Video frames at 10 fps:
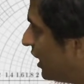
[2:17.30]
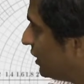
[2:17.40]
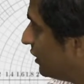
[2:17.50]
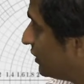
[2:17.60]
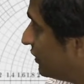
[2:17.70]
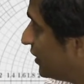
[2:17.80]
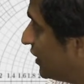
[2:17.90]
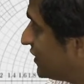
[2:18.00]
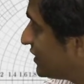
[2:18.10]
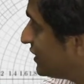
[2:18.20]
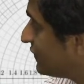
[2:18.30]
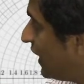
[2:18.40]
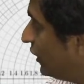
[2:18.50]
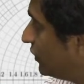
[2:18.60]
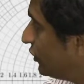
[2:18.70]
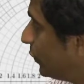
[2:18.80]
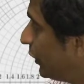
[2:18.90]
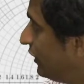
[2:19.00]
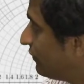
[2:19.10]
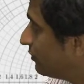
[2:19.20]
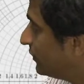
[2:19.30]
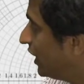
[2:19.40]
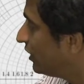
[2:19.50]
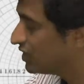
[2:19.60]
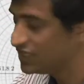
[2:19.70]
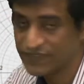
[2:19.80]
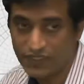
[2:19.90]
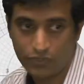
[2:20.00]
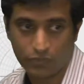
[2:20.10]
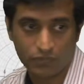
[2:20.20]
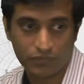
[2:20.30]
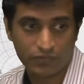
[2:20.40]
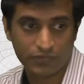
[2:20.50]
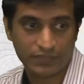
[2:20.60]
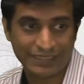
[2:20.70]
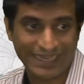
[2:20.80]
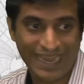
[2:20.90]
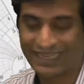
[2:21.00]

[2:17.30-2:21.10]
chart, the resistance value that you read from there is 0. The